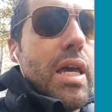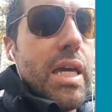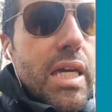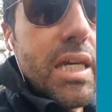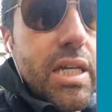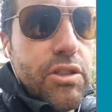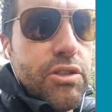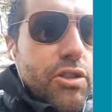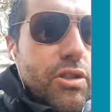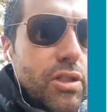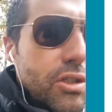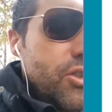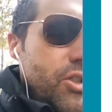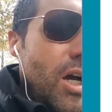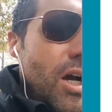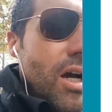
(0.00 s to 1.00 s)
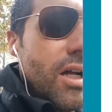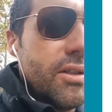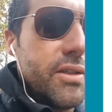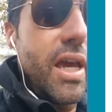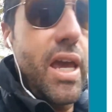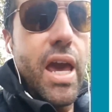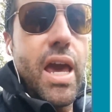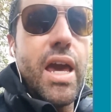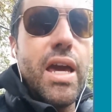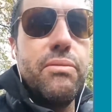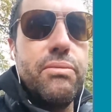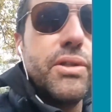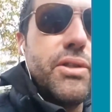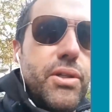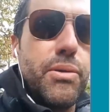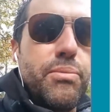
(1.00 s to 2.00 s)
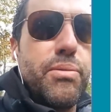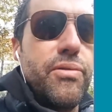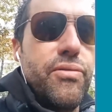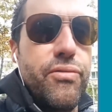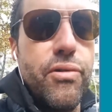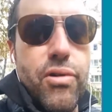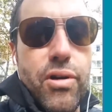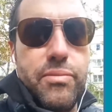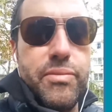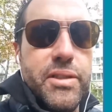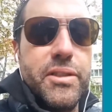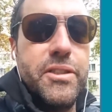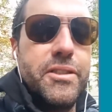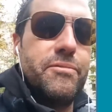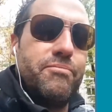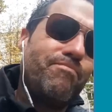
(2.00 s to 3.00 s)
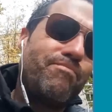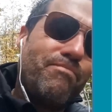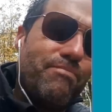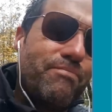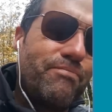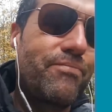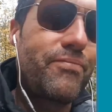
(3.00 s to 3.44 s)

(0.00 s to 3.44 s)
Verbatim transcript: inch the child ahead with their performance. Hmm.